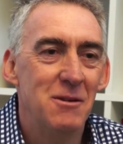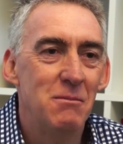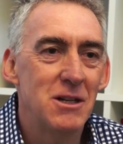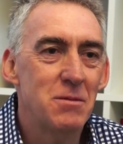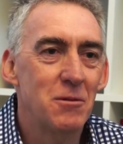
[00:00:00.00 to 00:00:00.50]

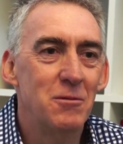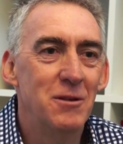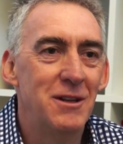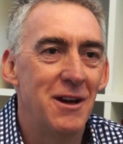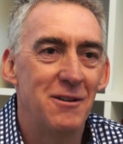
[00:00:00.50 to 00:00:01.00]
Most people
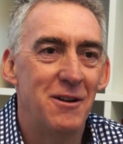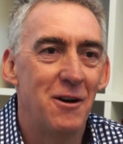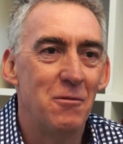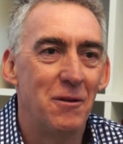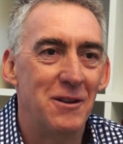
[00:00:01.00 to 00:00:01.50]
really don't
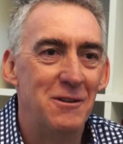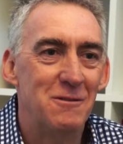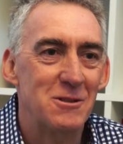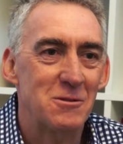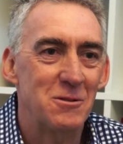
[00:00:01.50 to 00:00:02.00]
know what the
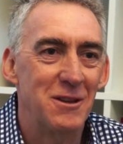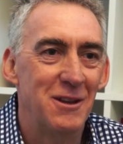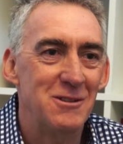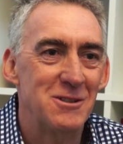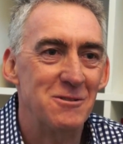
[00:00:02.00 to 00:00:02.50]
difference between
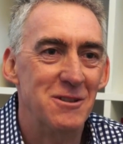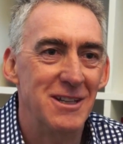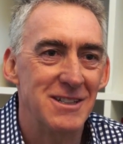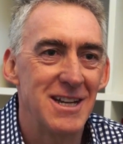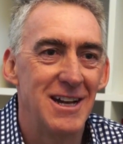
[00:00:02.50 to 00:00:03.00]
those two
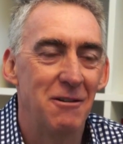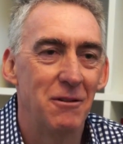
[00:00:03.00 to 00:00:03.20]
things are.